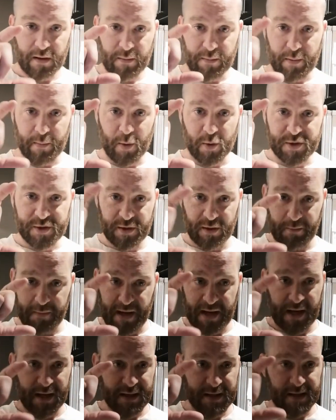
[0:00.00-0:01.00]
promotional
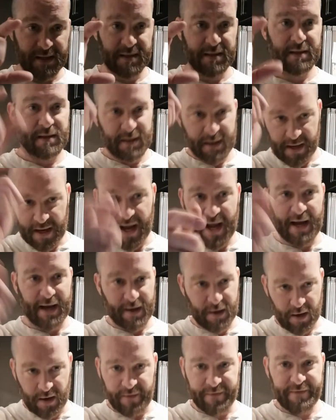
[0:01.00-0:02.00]
minis
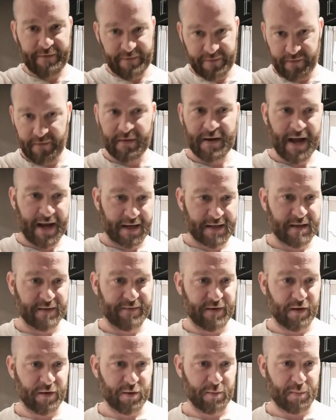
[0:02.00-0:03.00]
hanging off necks
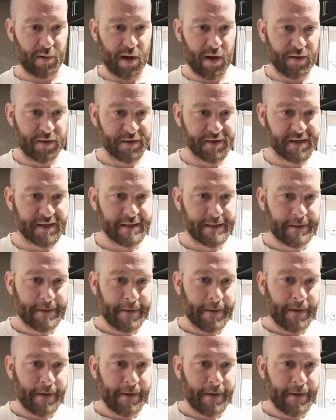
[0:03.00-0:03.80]
of other bottles.